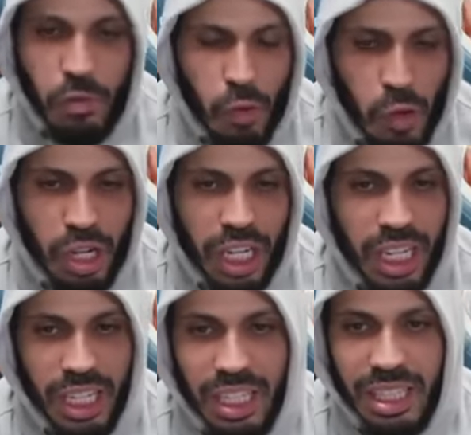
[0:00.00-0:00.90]
for
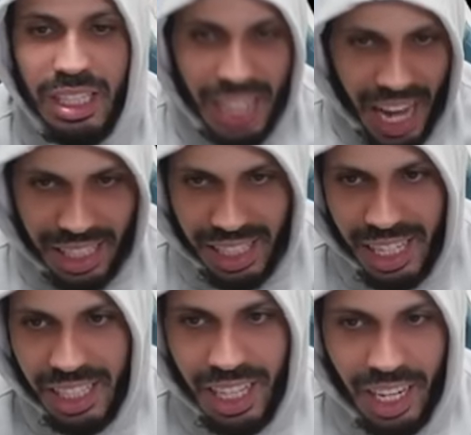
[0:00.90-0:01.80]
that
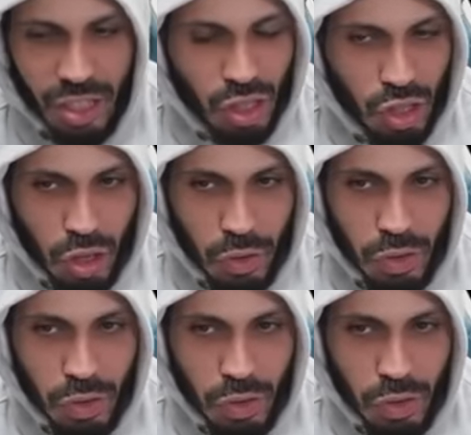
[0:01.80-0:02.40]
thing that I just showed